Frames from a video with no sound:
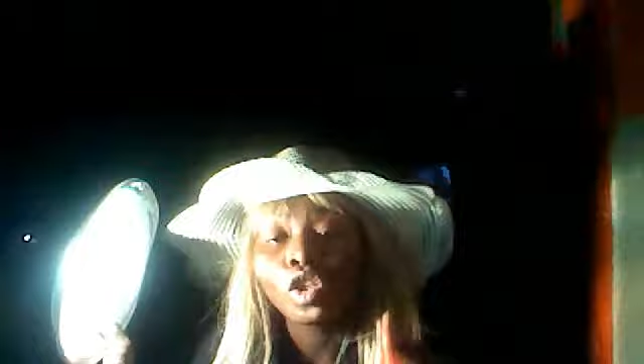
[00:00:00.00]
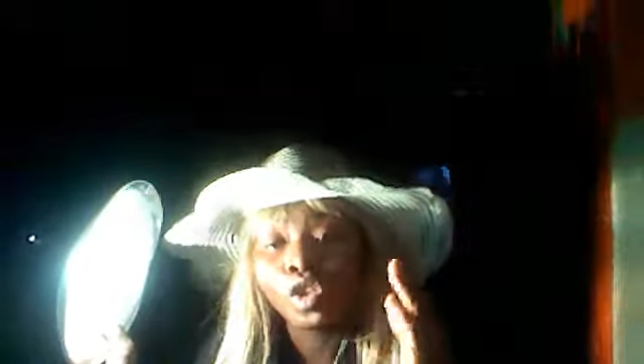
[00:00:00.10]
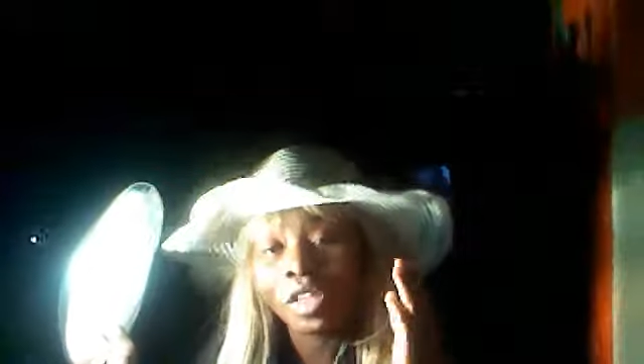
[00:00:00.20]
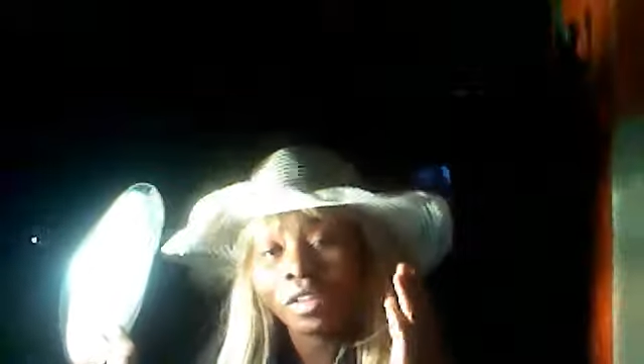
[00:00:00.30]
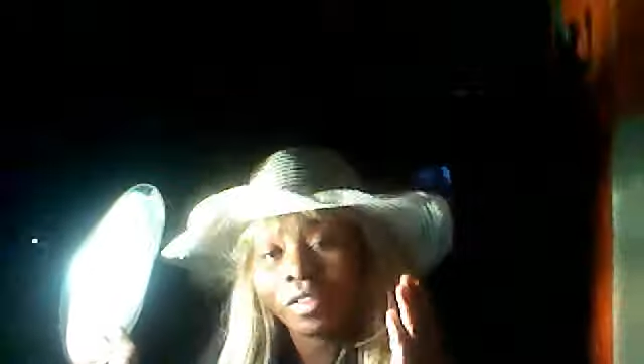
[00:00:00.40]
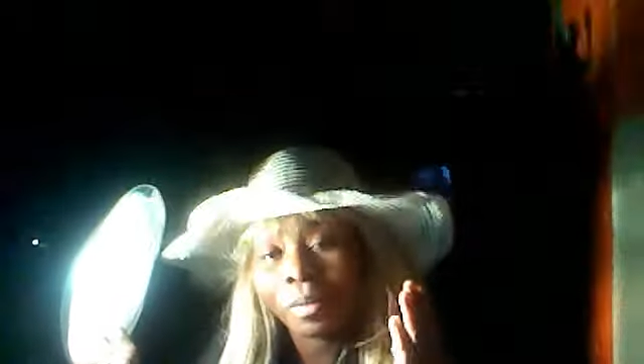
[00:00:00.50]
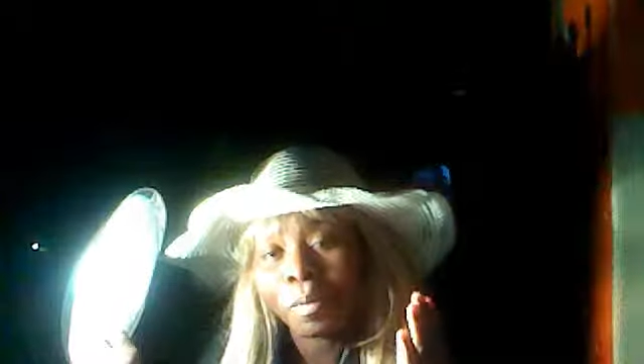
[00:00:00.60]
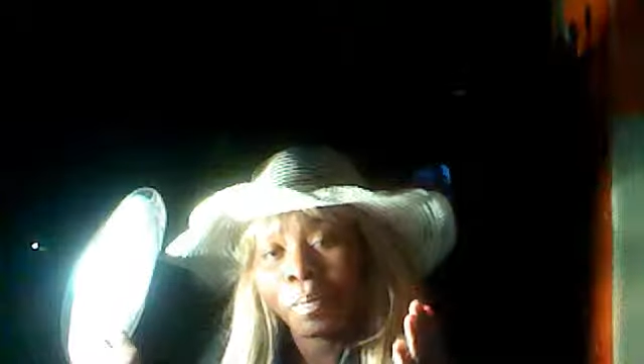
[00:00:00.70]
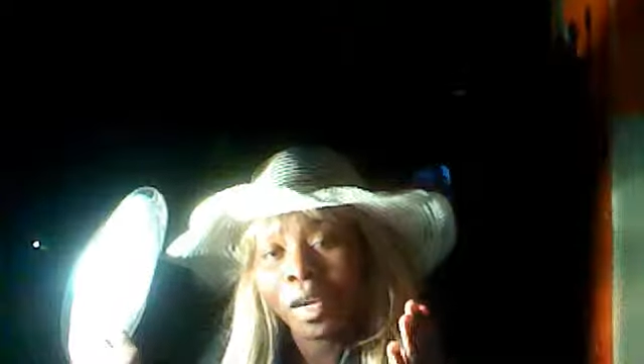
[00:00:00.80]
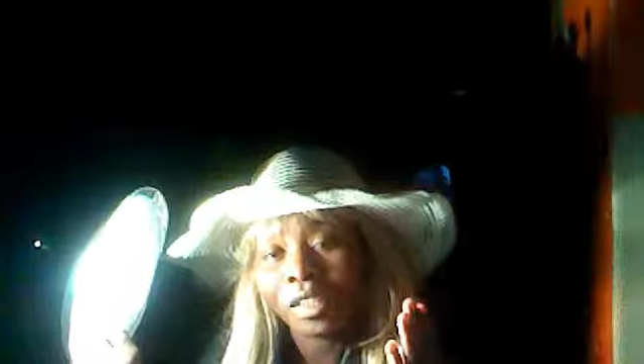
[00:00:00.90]
You give them a
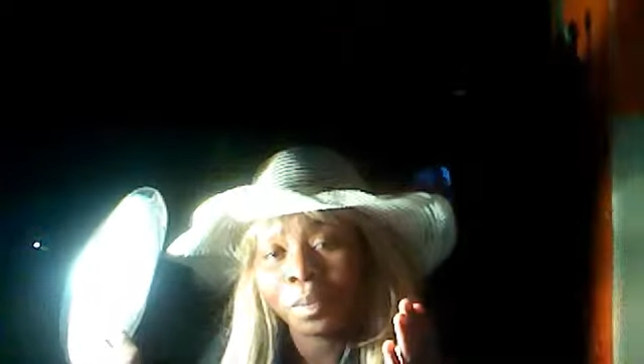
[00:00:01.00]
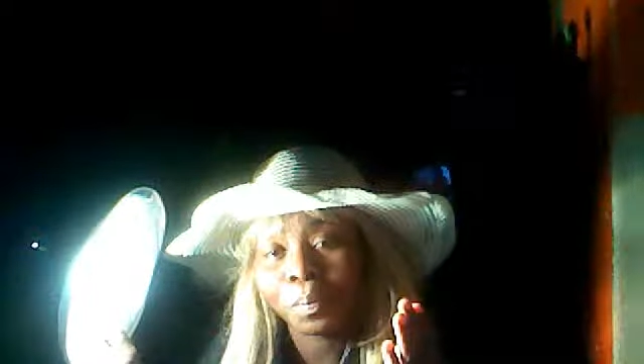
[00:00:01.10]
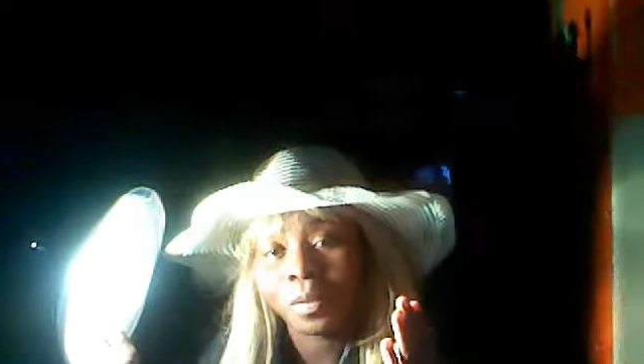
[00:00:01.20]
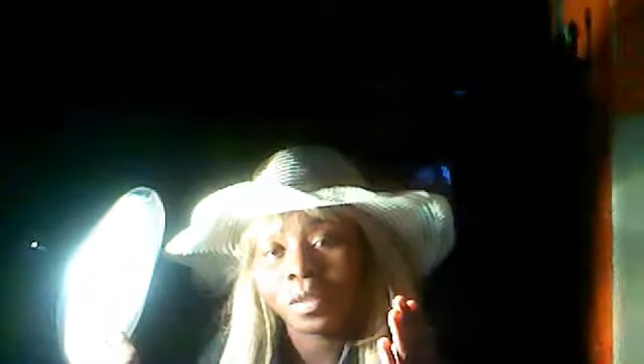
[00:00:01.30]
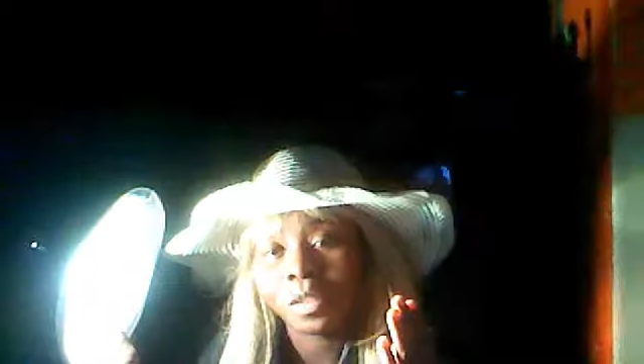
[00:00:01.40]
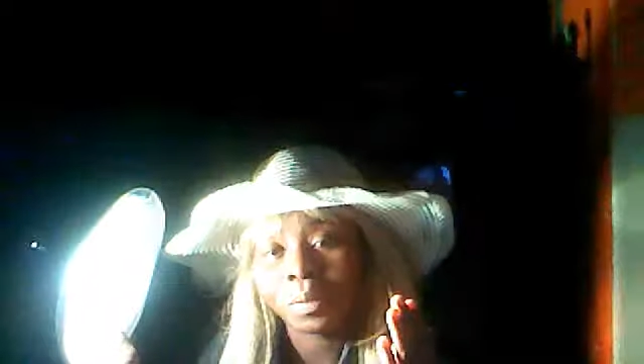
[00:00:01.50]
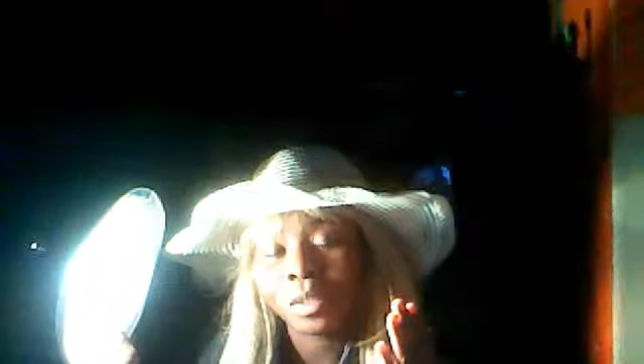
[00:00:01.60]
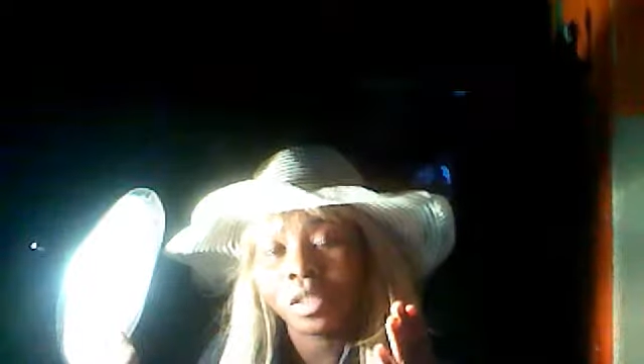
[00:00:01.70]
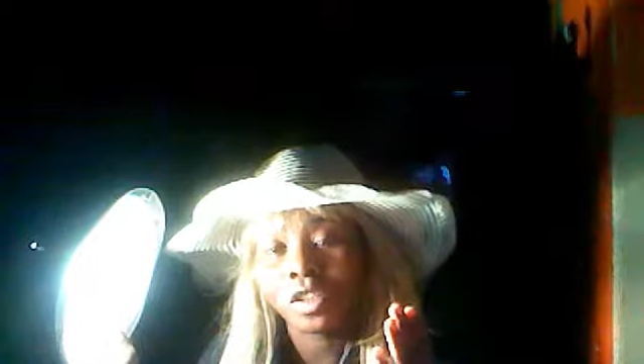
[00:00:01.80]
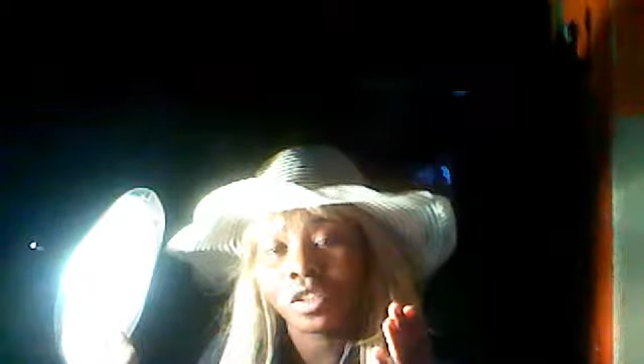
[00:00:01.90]
passport
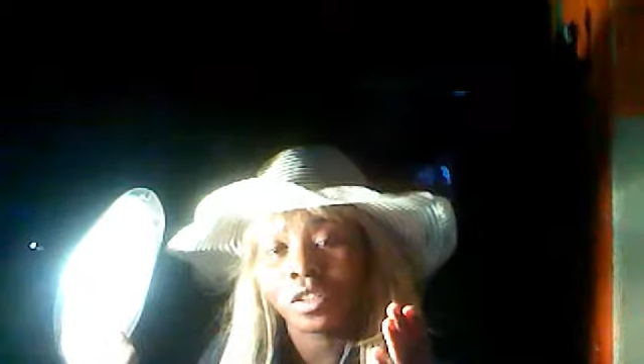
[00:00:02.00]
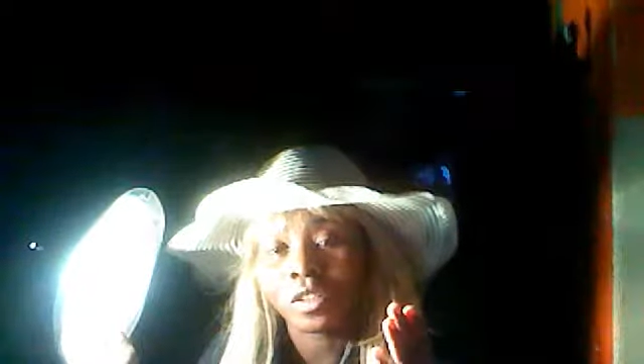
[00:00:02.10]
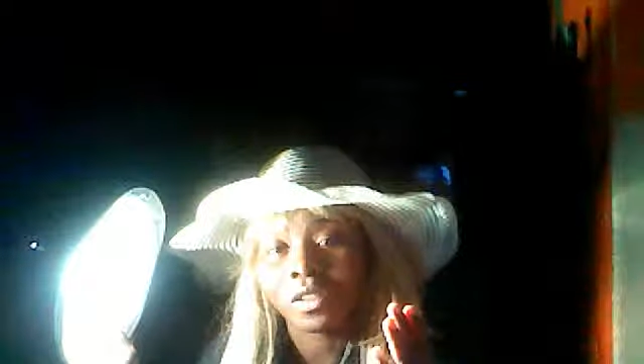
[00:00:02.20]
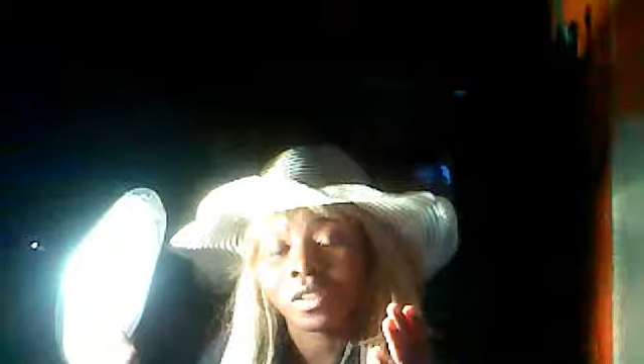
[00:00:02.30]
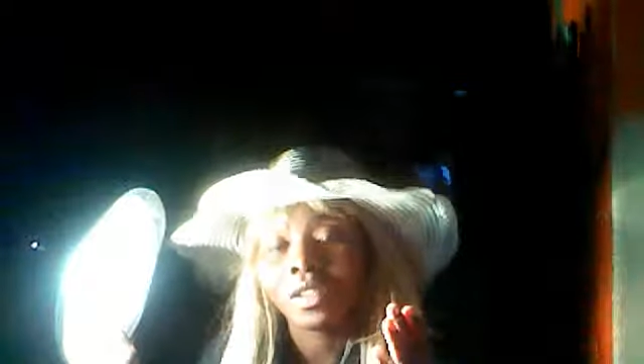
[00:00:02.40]
picture